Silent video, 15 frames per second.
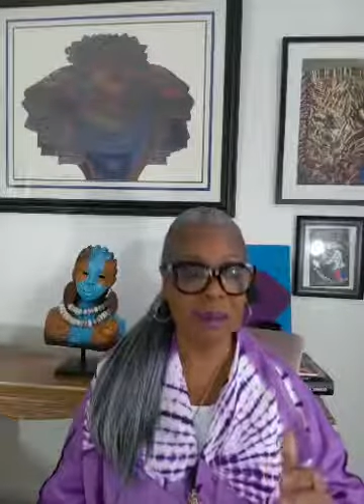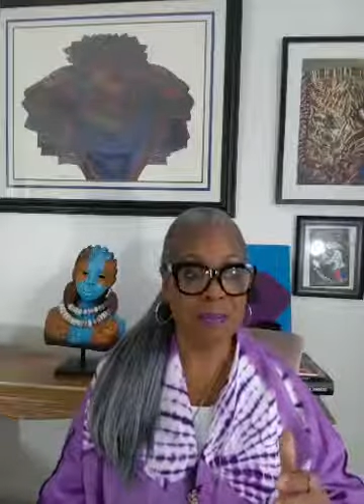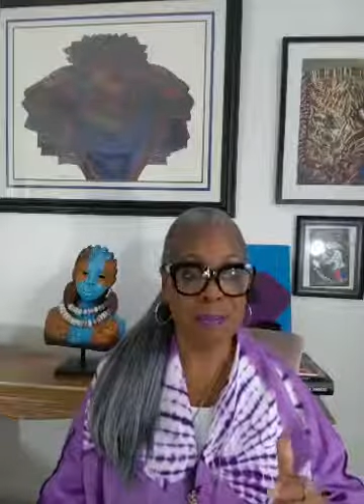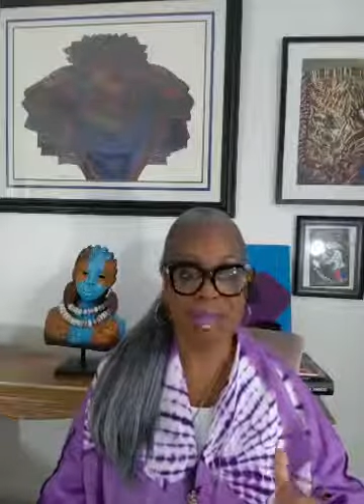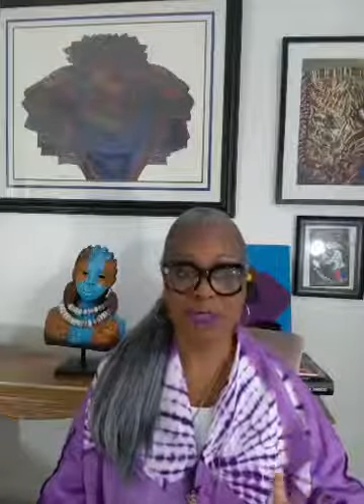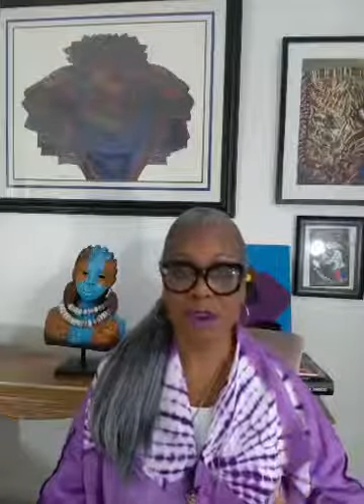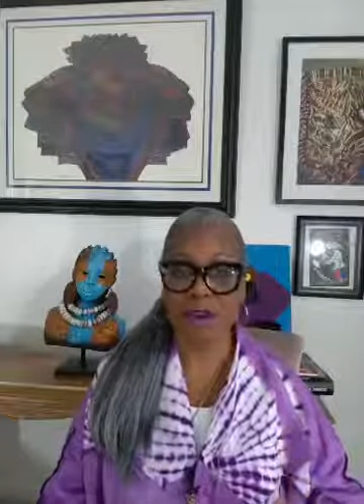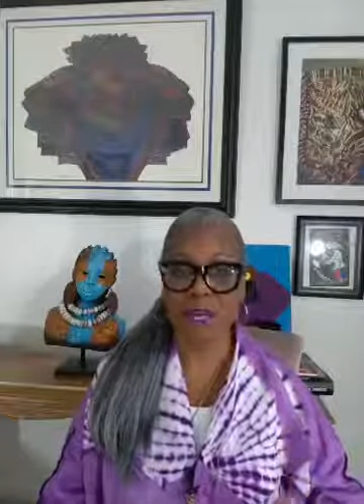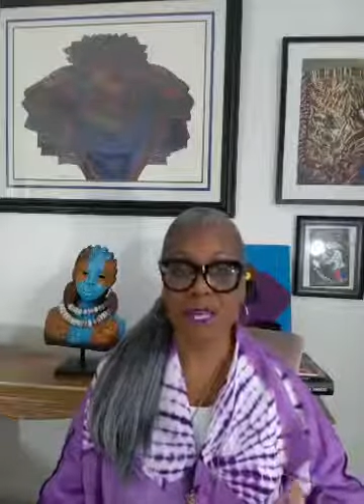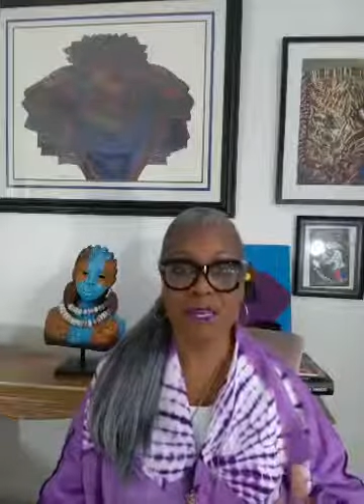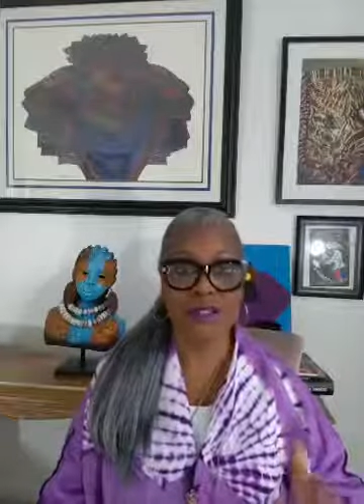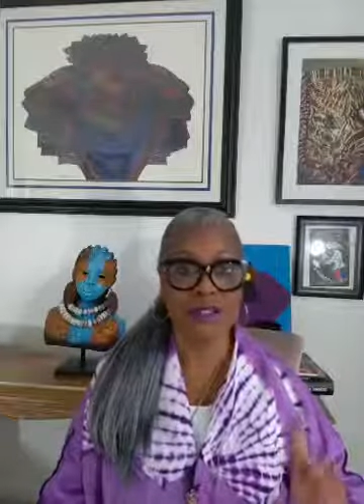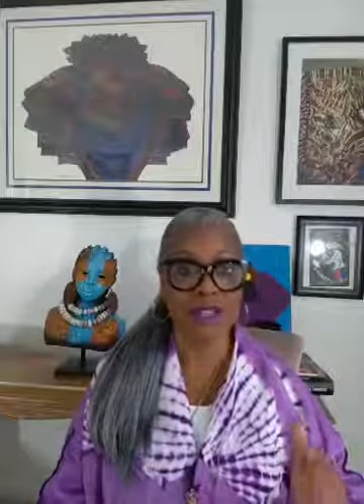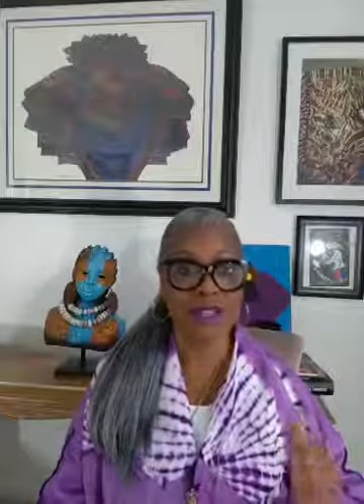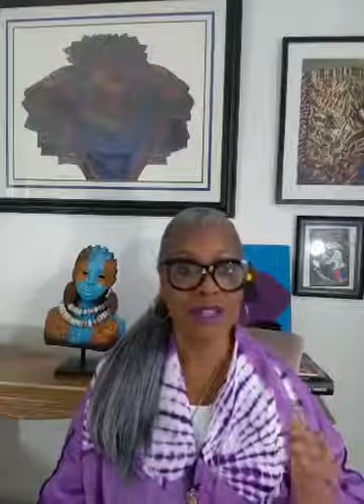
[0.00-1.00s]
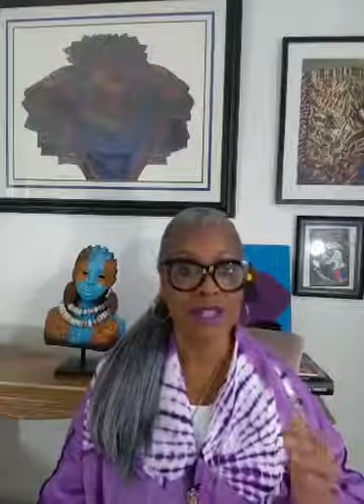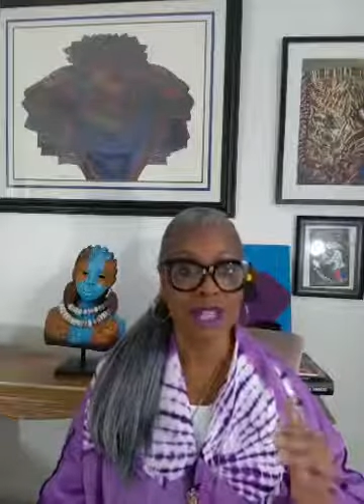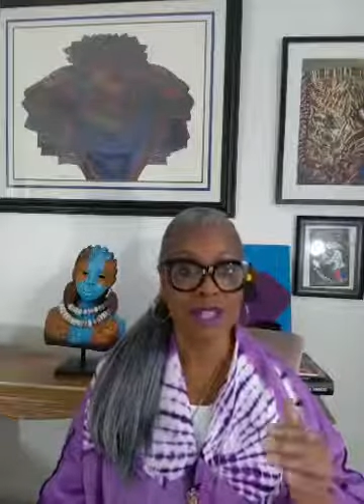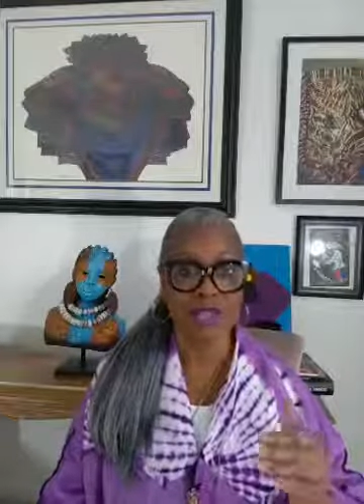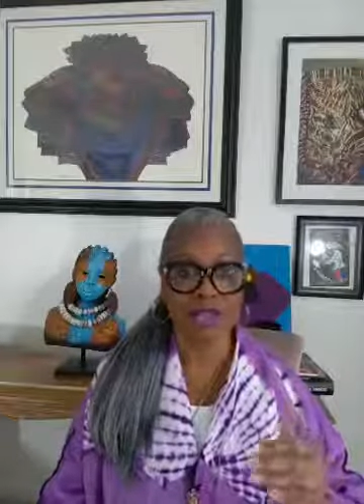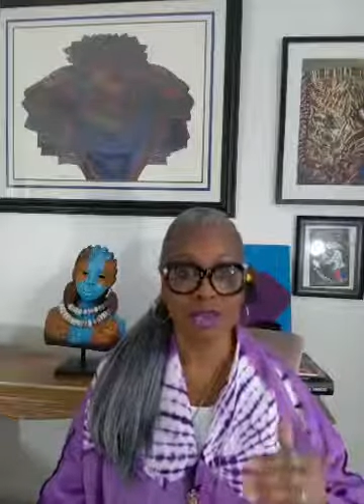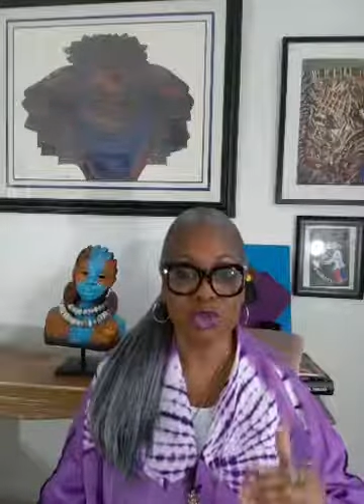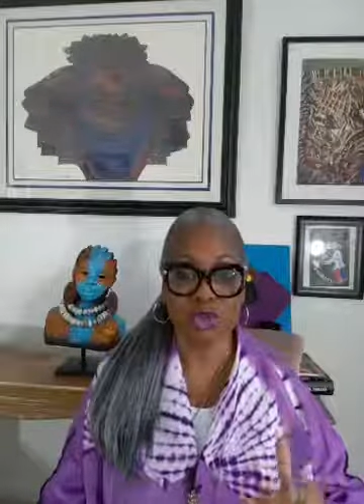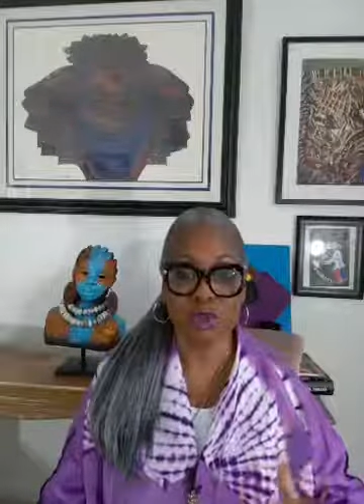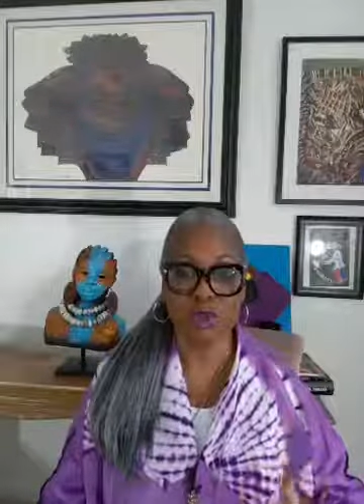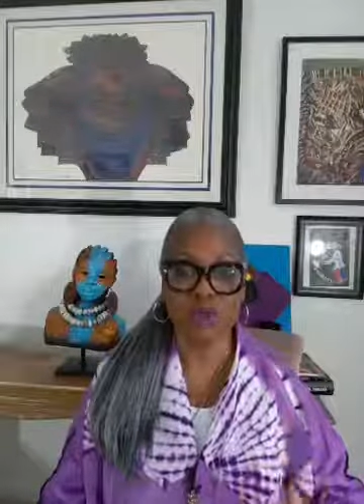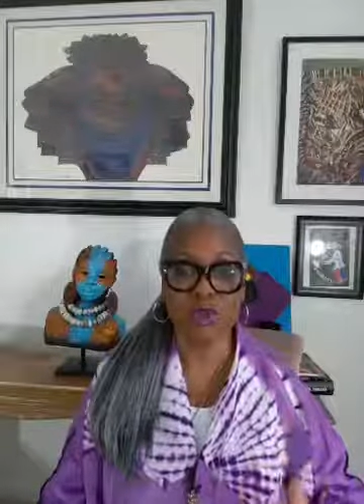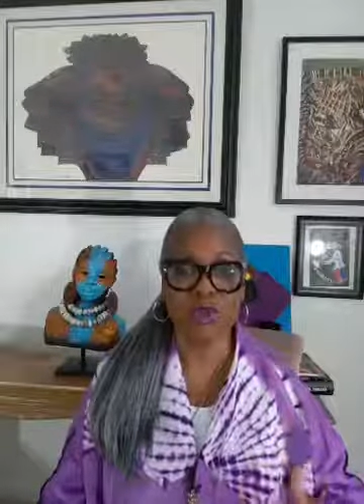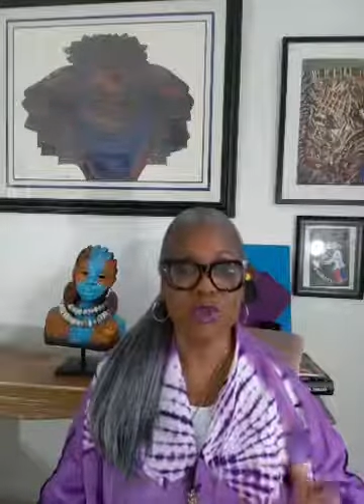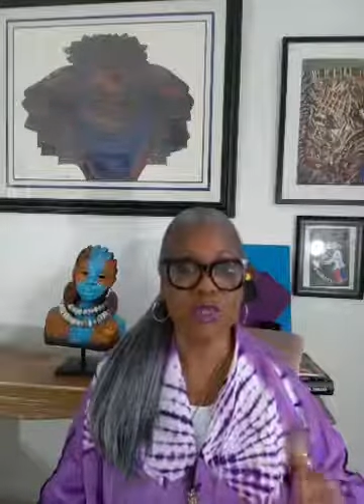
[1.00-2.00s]
barriers and
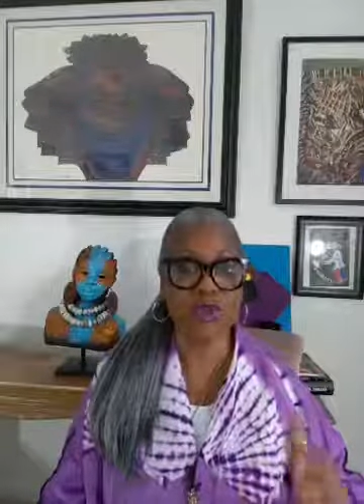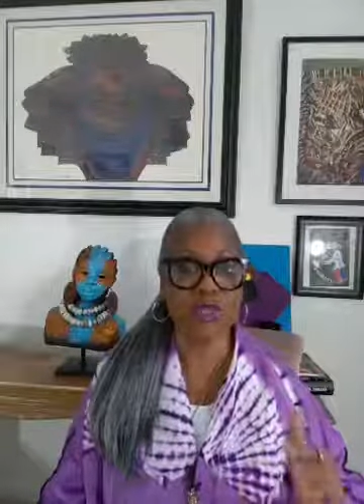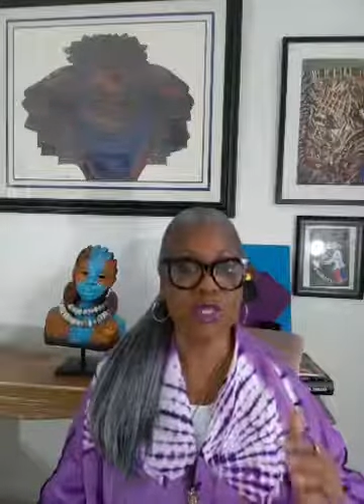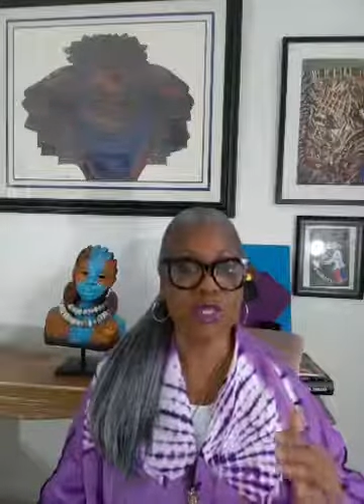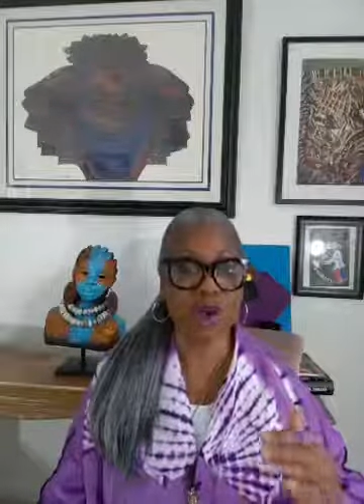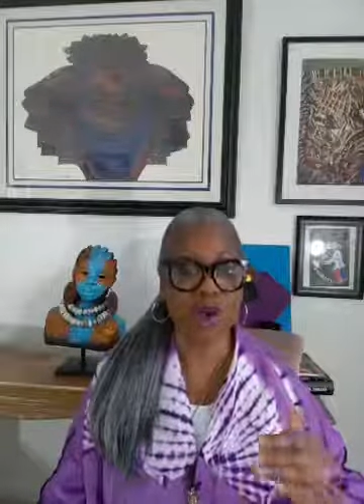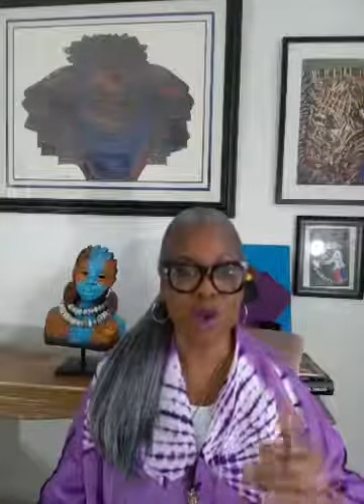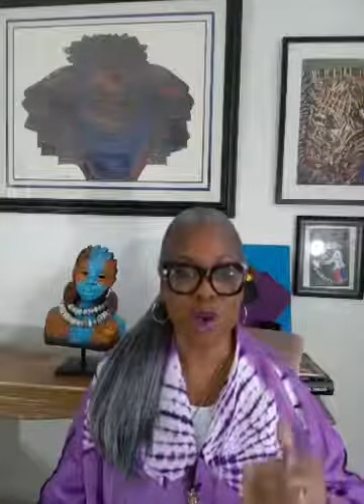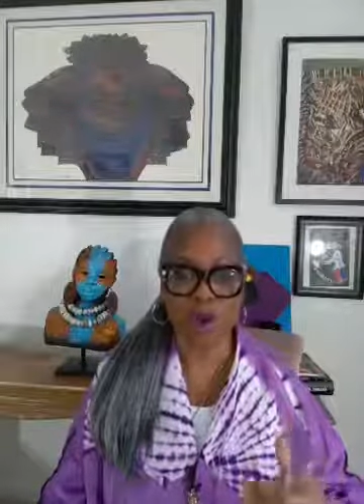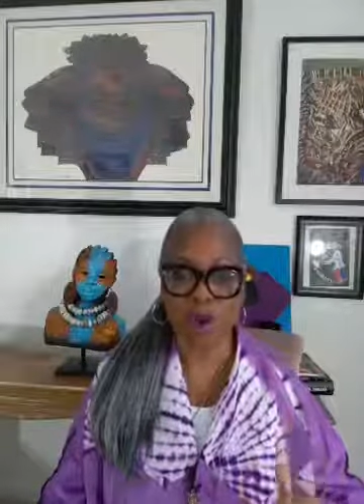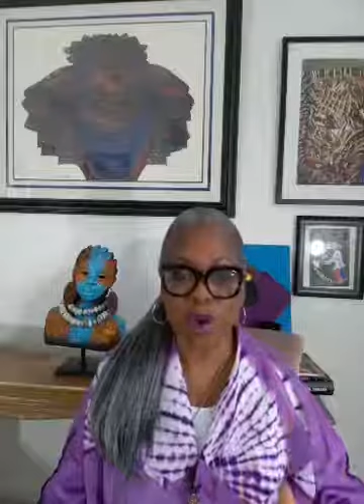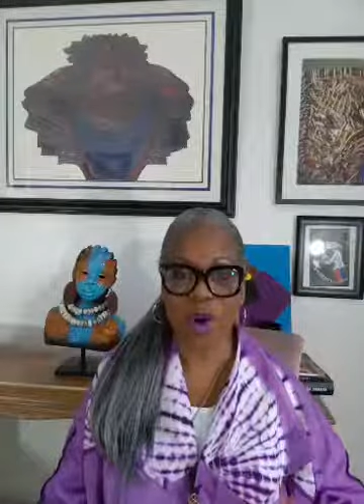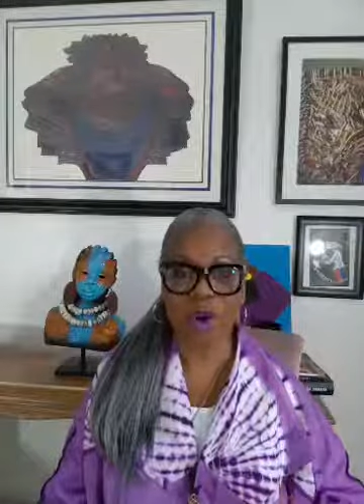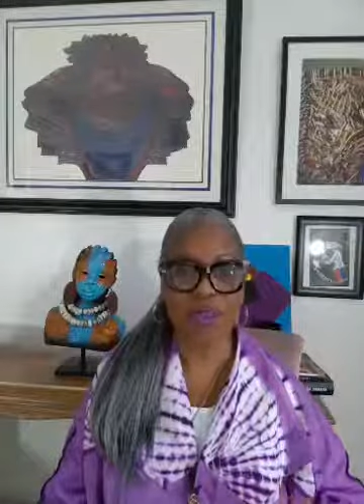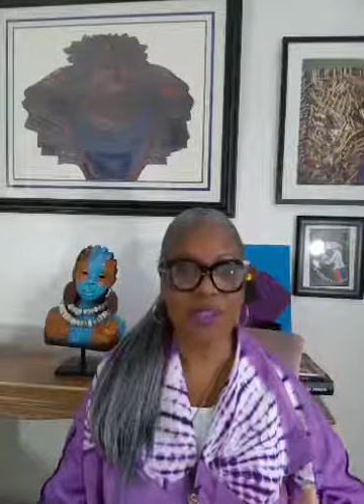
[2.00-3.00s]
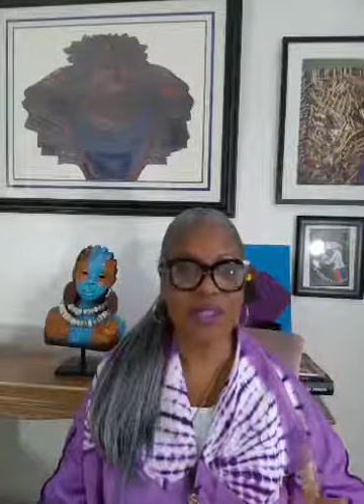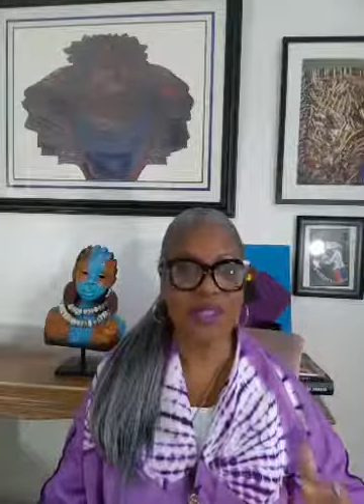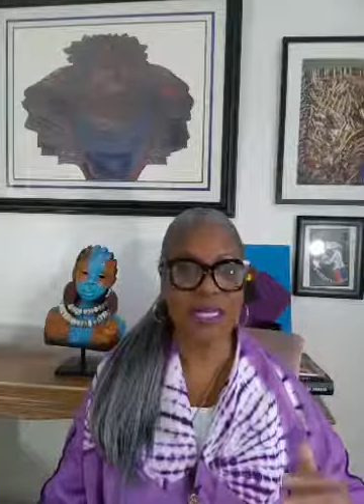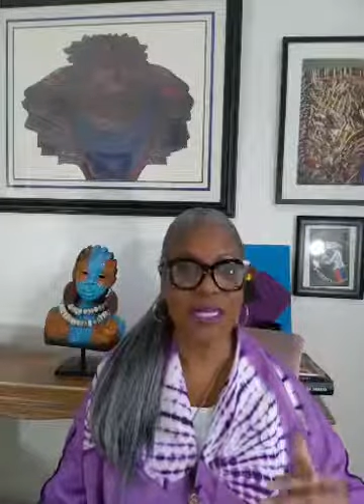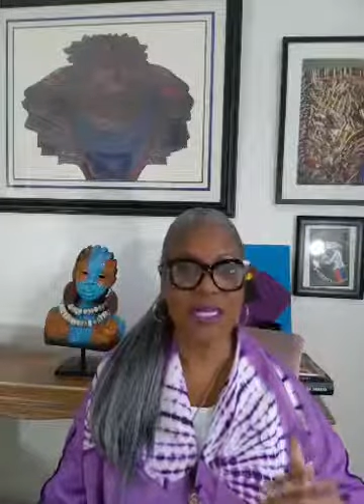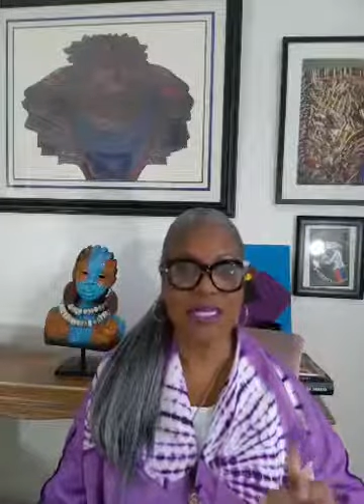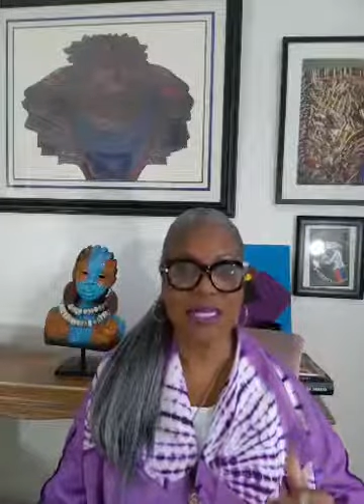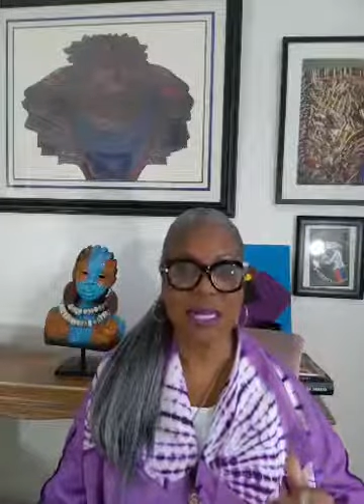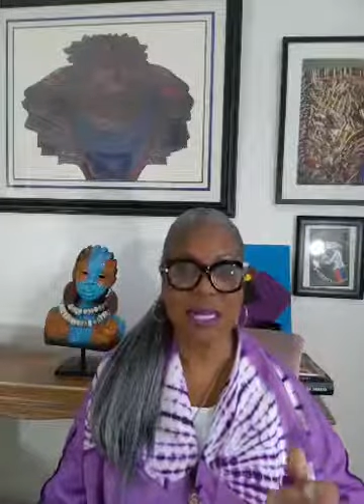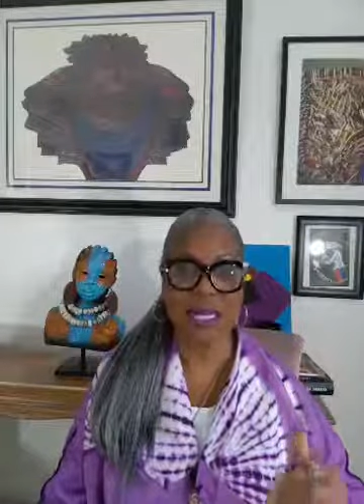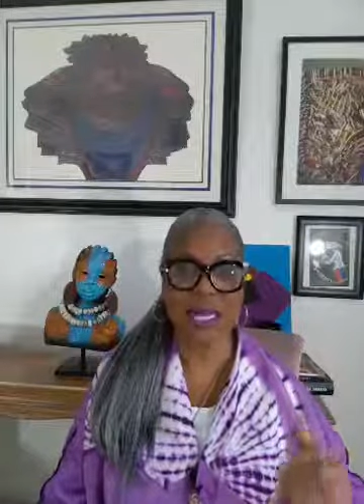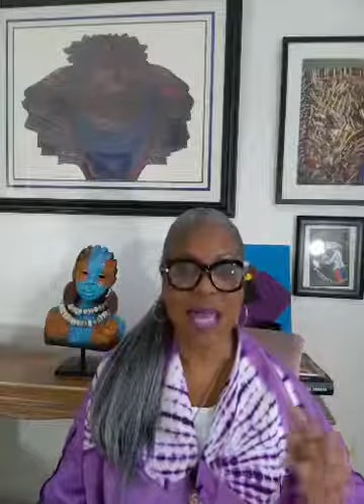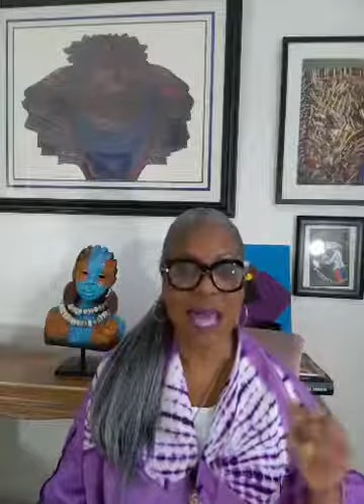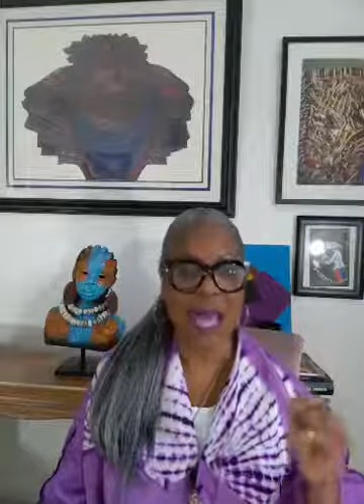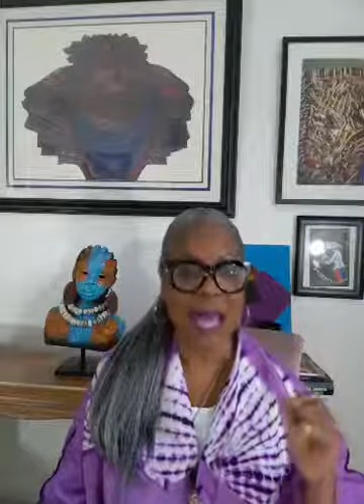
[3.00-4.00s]
struggles and all the things that